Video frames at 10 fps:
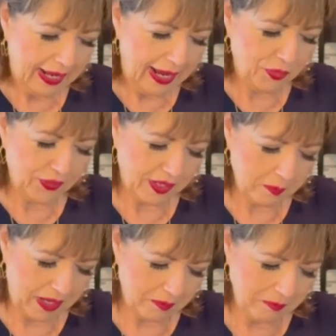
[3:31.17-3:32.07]
I think
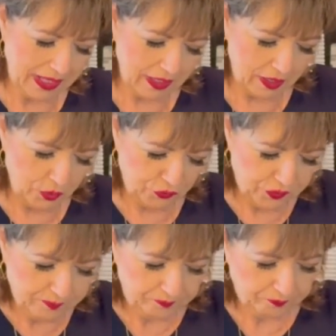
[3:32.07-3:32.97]
about meatloaf,
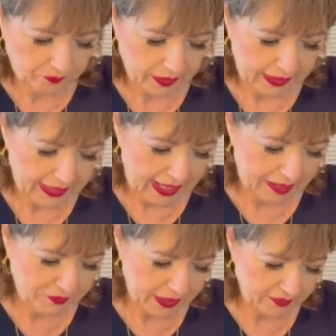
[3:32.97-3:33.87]
and
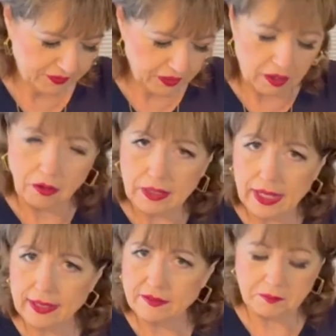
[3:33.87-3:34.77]
I've tasted all
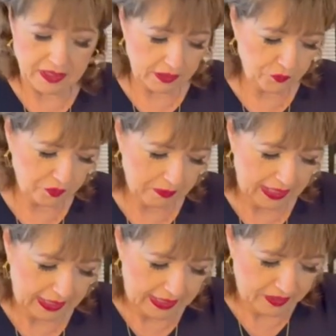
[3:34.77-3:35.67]
kinds of meatloaf in
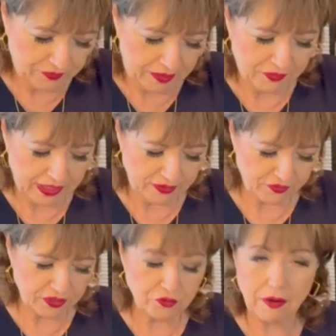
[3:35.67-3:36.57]
my life. I've
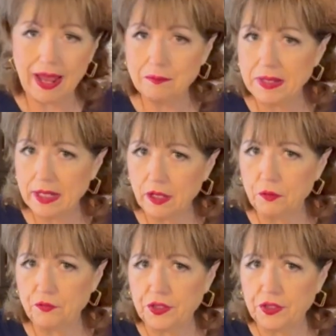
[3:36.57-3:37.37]
tasted dry meatloaf.